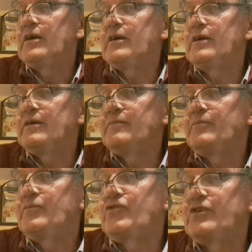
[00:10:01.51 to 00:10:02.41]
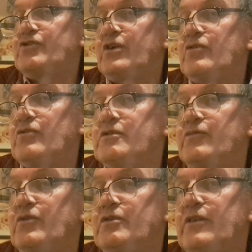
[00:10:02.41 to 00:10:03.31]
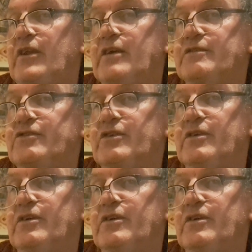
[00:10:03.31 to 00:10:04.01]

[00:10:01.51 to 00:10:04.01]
3 3-year-olds have won it in the last 10